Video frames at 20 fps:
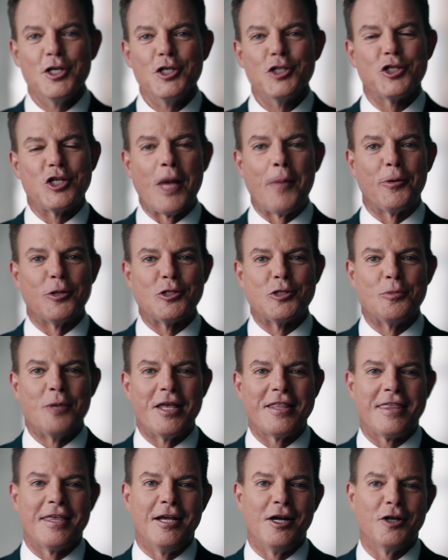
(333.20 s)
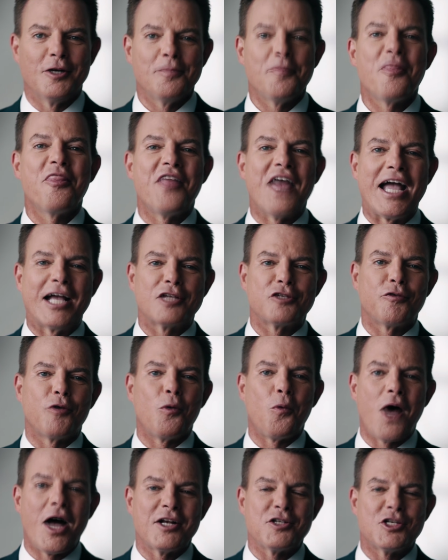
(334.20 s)
Shepard Smith here. Thanks
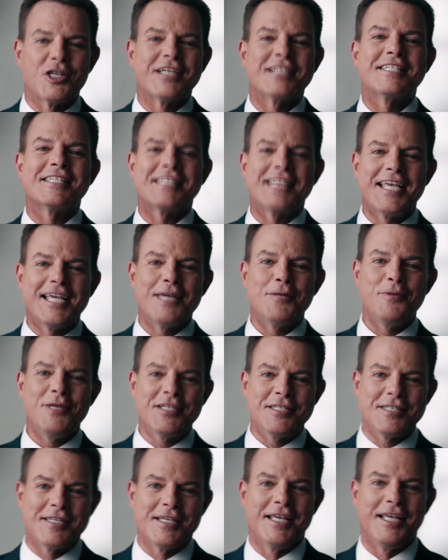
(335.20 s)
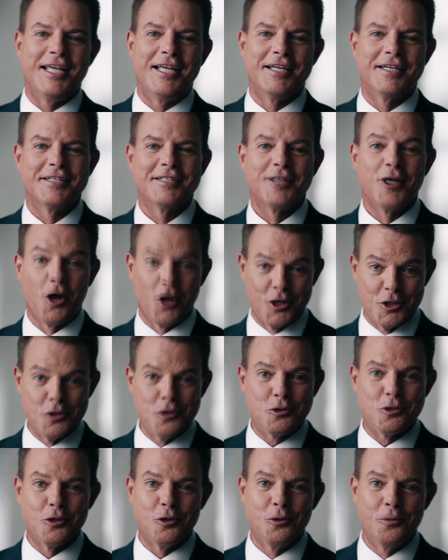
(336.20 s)
for watching CNBC on
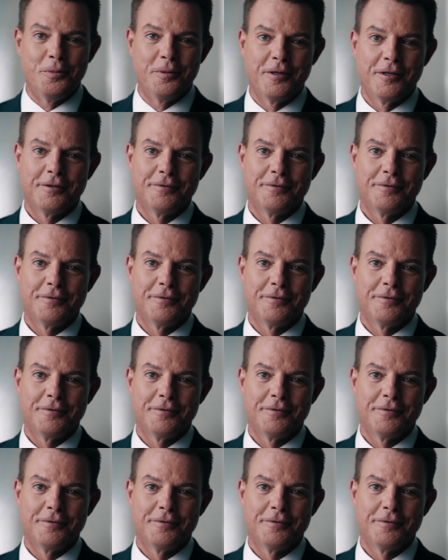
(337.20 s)
YouTube.